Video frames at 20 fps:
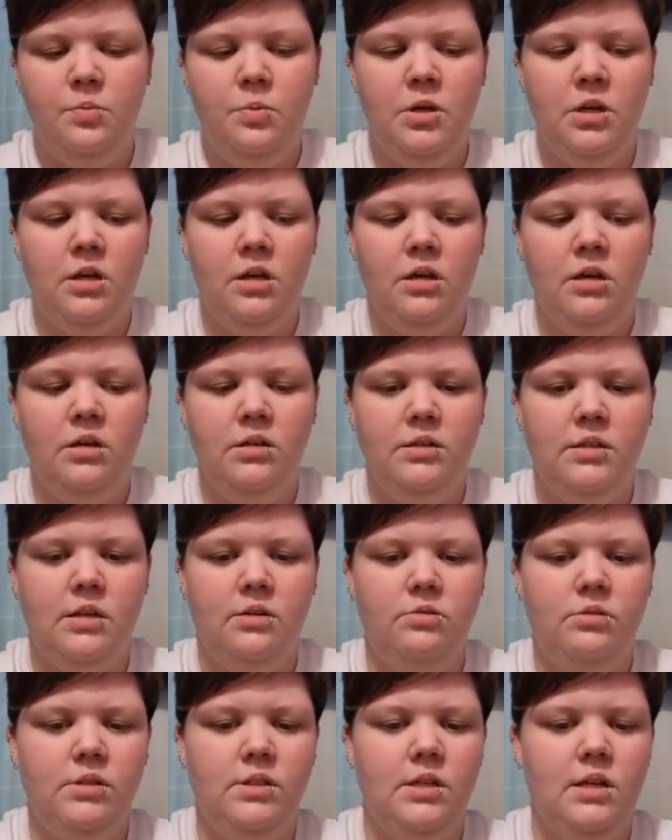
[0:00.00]
because I
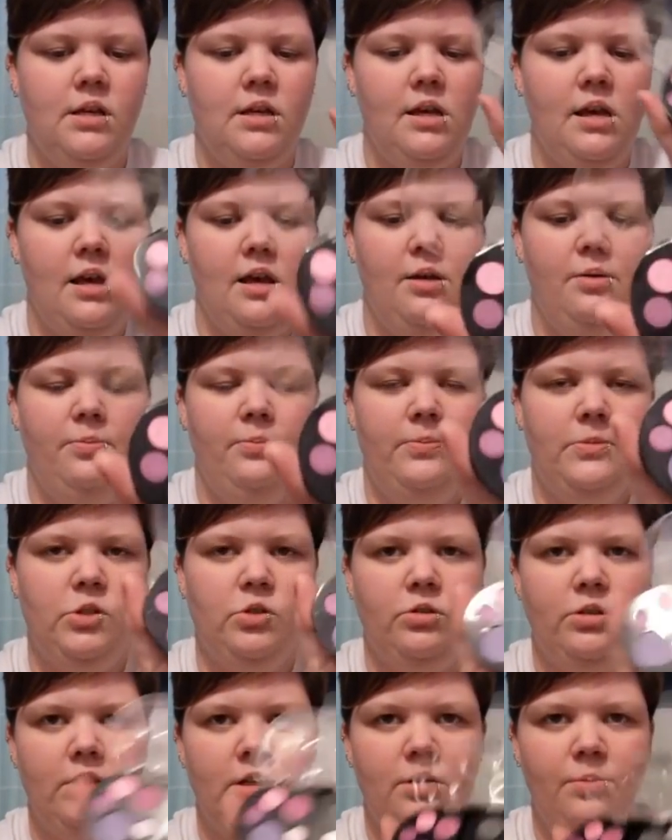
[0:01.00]
was like, yeah, I'm
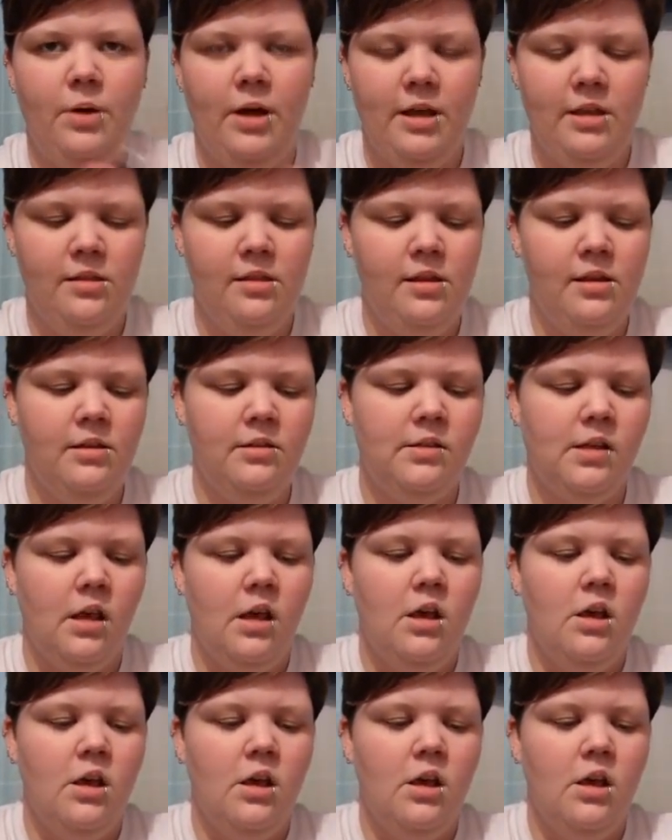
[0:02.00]
totally going to buy these.